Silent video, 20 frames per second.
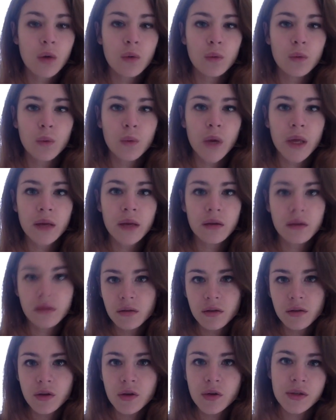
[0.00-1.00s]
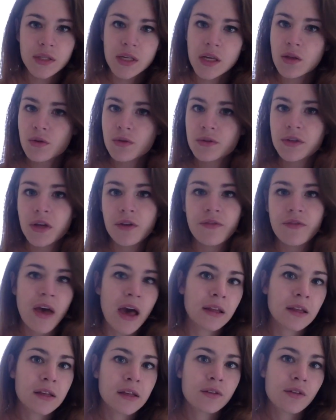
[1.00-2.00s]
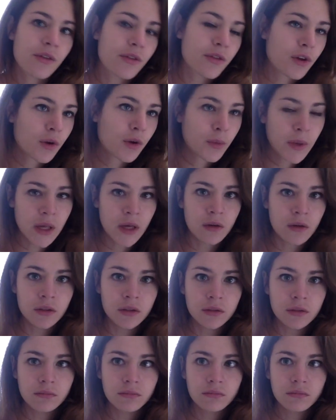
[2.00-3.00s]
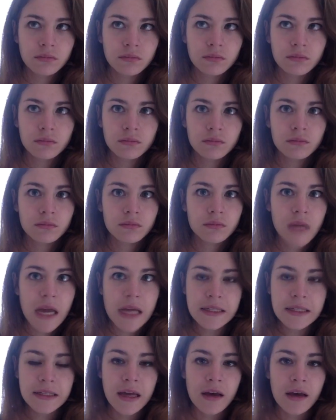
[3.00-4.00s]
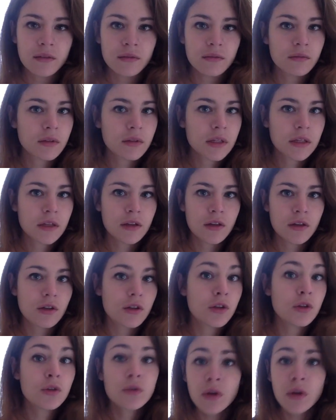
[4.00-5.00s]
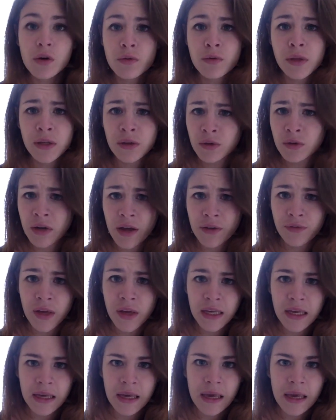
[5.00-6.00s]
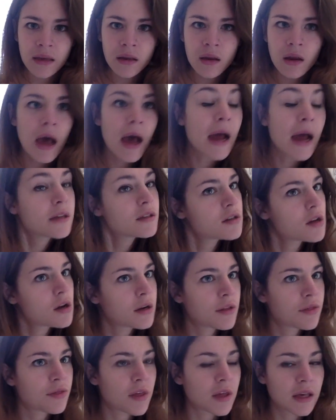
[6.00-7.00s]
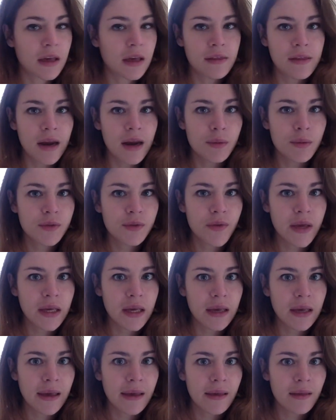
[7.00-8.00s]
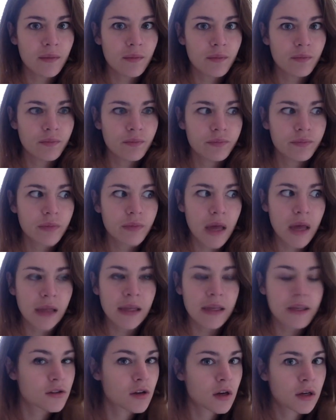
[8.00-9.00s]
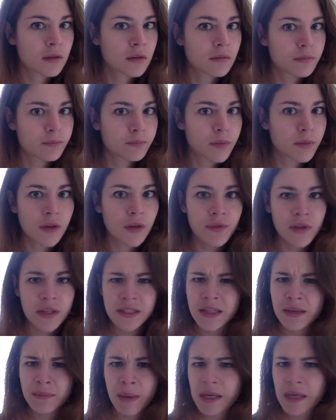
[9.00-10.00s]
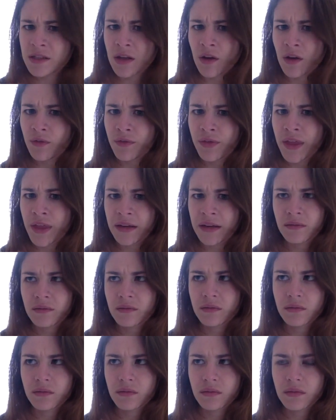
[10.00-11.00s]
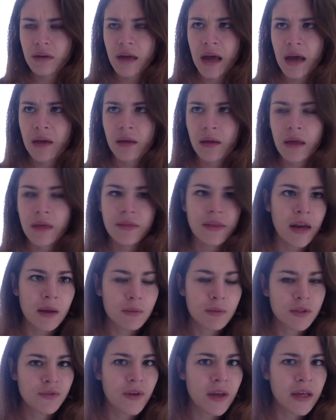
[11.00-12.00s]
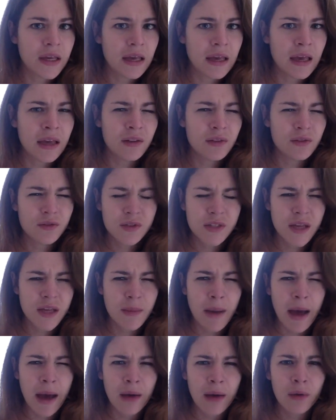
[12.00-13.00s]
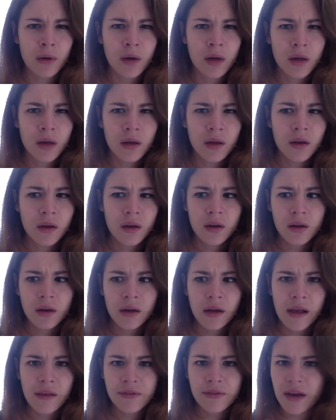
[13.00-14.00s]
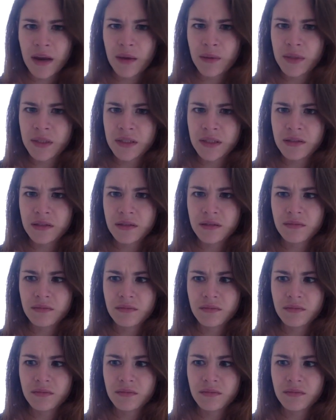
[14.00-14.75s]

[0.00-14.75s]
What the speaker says: what, your seizures are valid. They're real. It's not, that you're not faking it. I started thinking that I was faking it. I, started convincing myself that I was faking it somehow, and that I was,